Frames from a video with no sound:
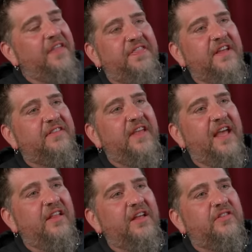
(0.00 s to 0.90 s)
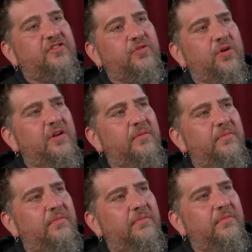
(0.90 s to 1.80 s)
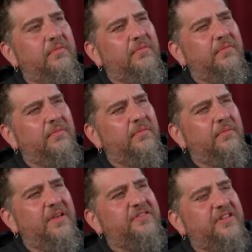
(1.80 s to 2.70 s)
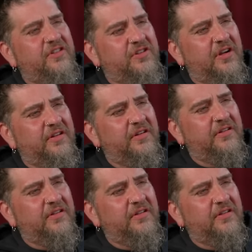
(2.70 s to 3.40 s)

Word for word: think they like sort of missed each other.